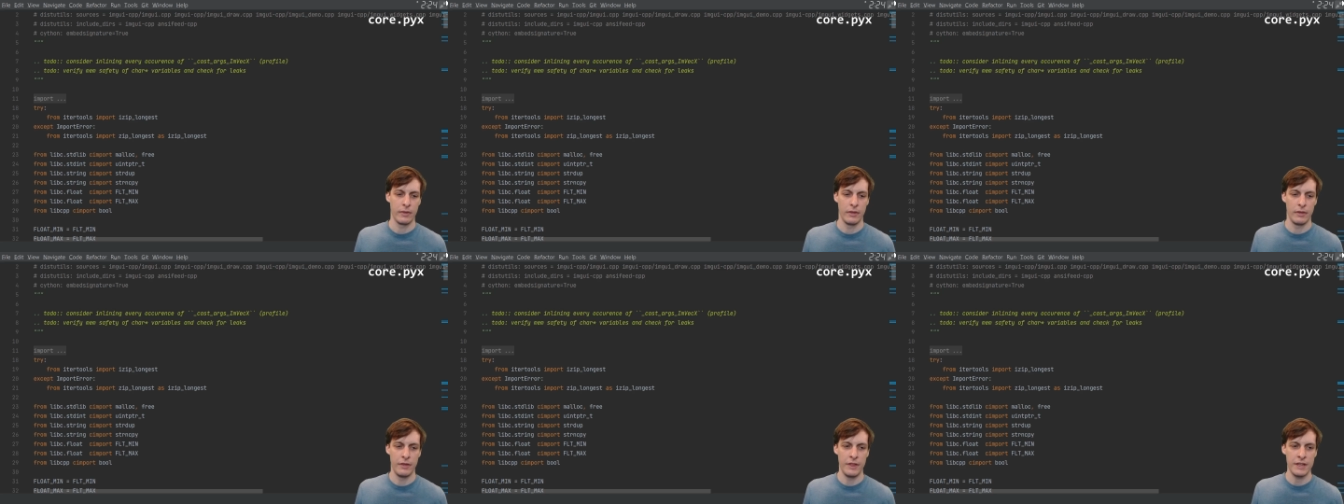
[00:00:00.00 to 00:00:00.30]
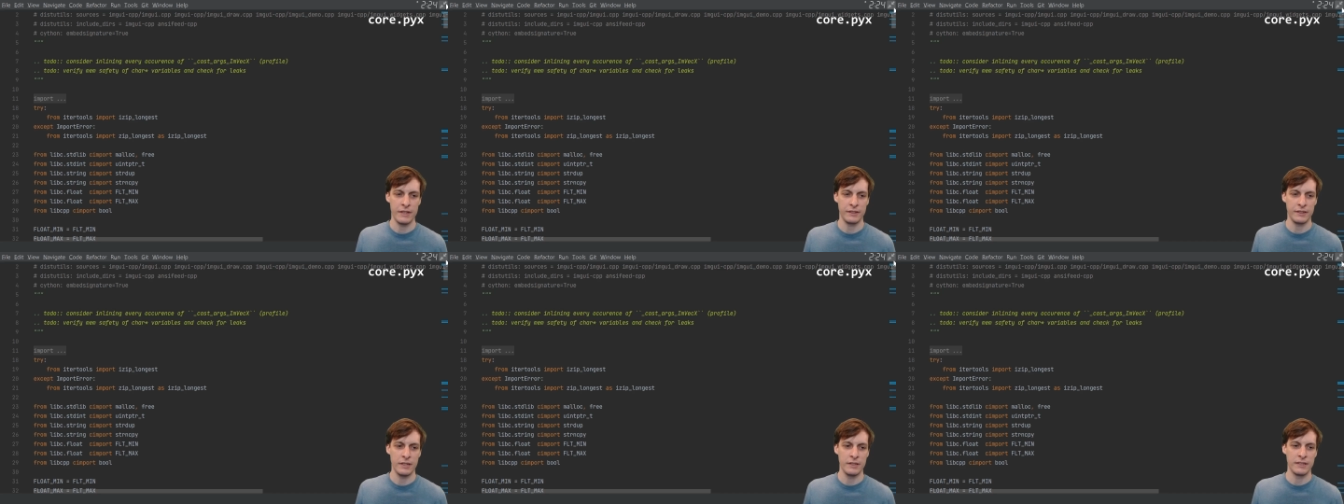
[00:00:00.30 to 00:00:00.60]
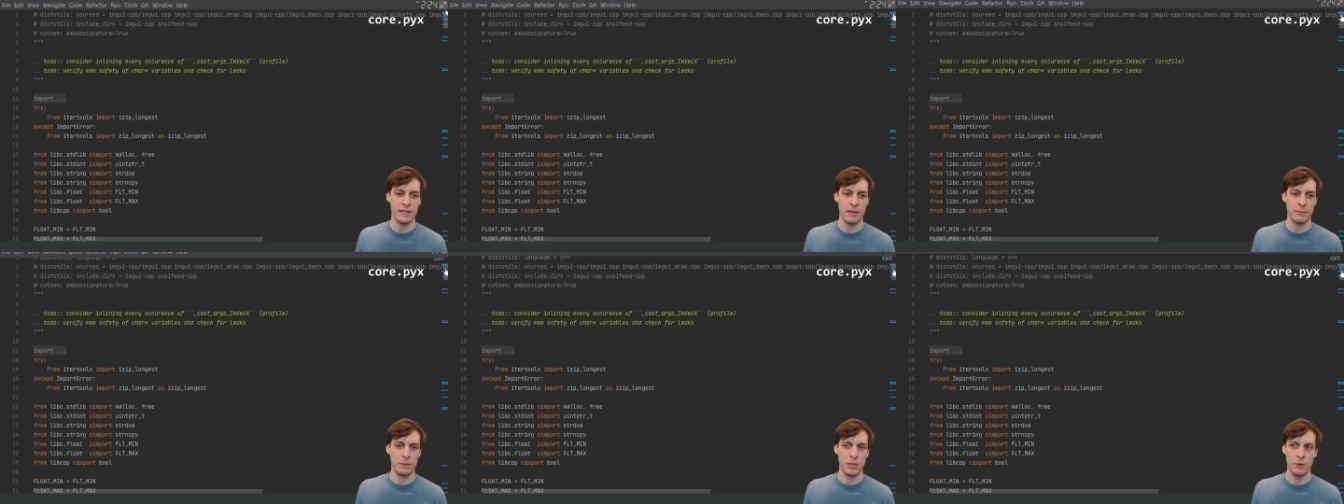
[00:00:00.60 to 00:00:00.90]
This is
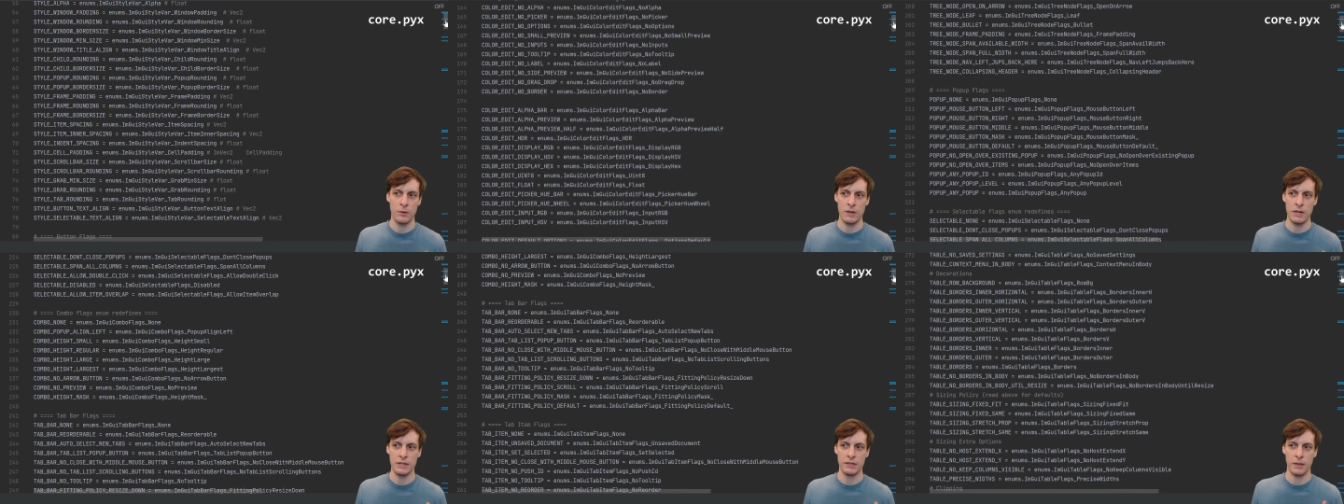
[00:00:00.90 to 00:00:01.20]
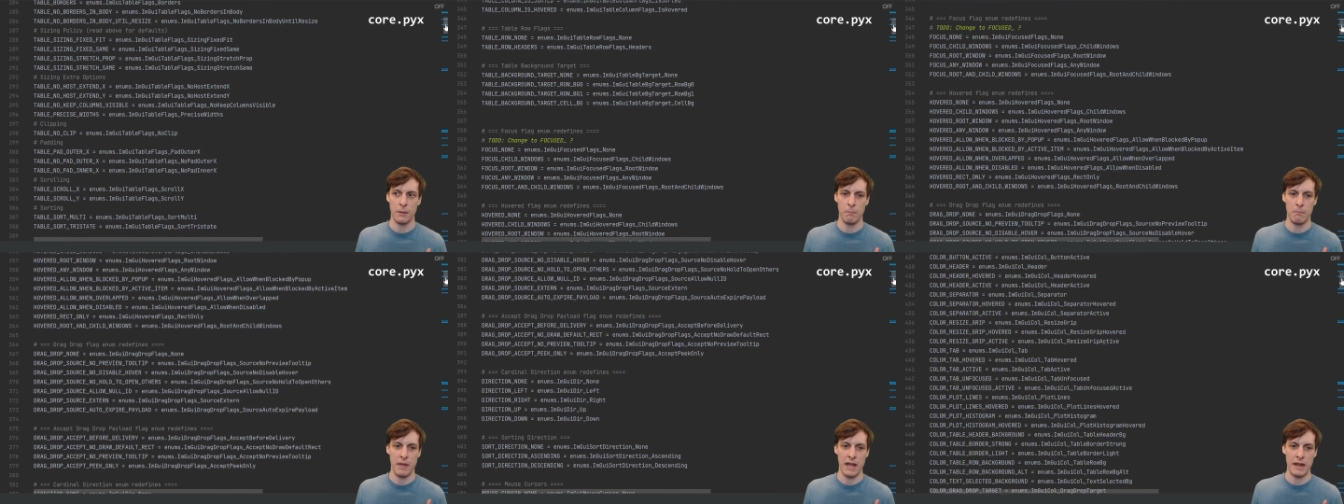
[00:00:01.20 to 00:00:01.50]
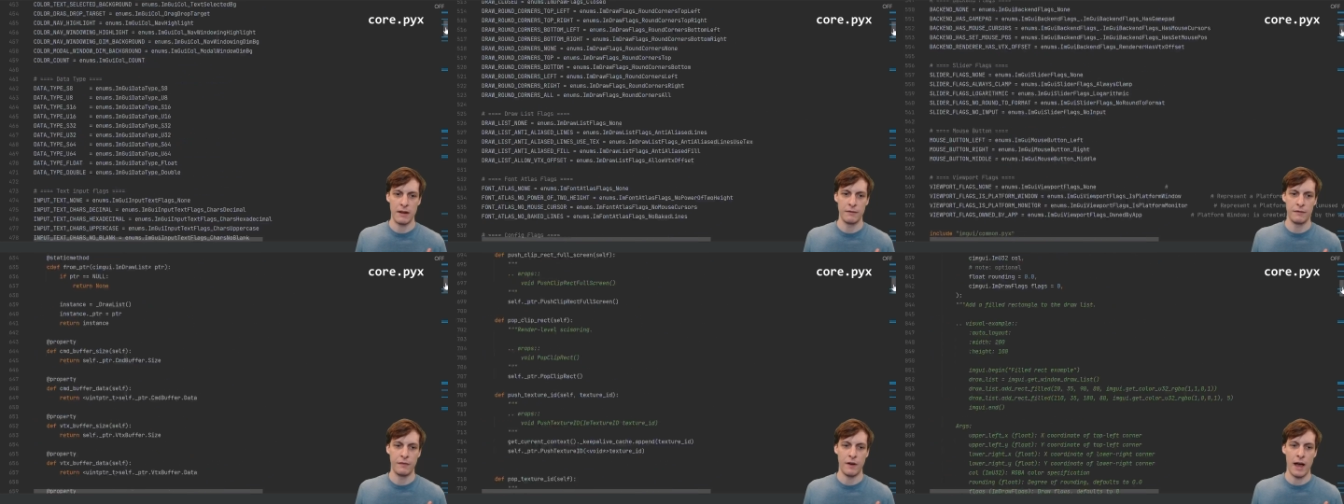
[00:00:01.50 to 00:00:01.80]
ImGui's
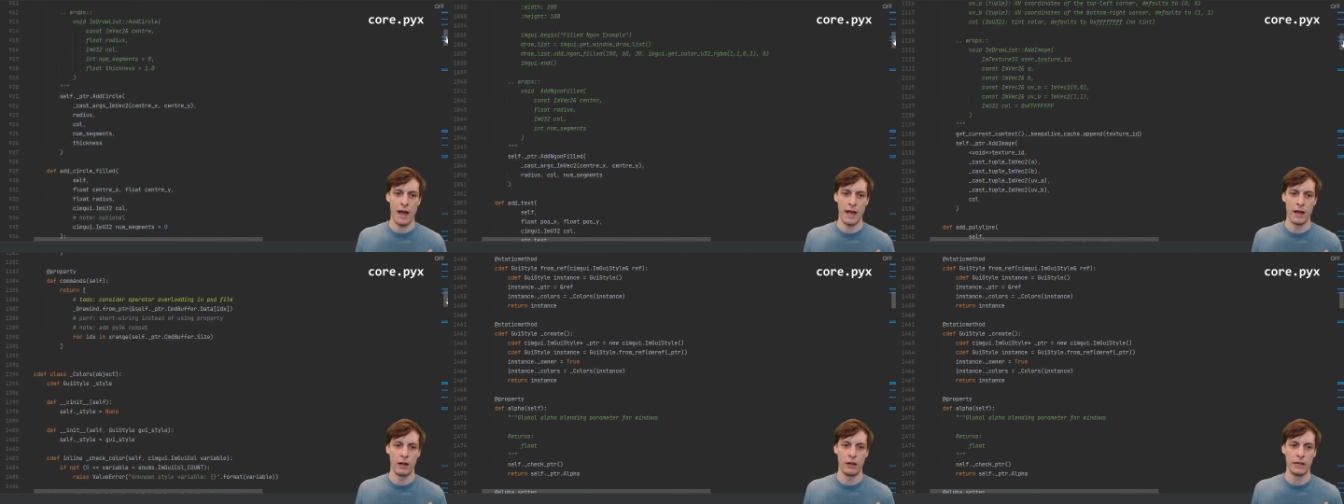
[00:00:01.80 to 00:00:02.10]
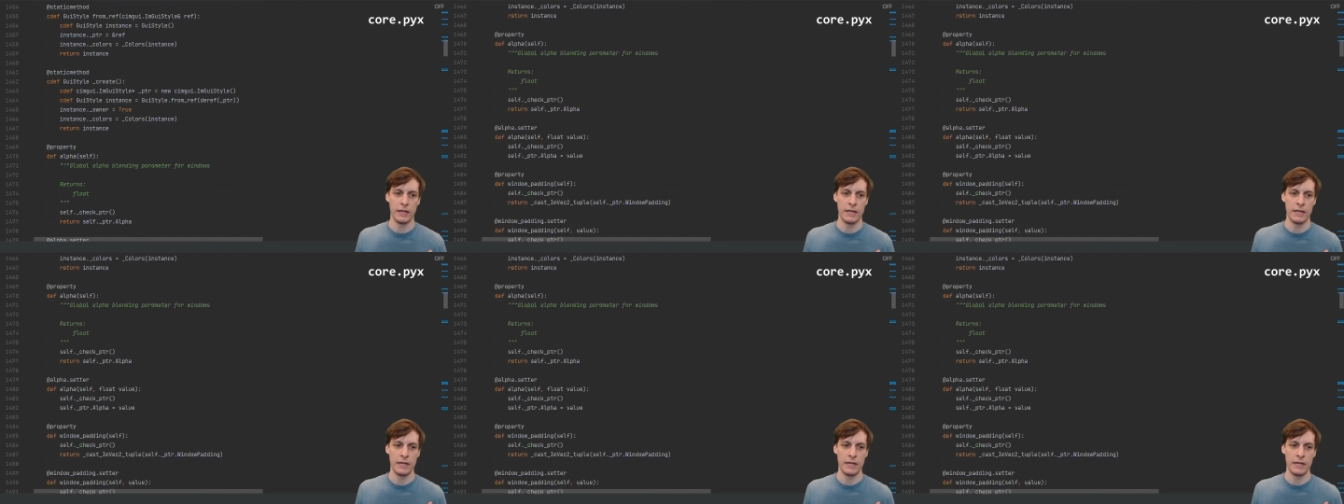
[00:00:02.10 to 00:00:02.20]
main file.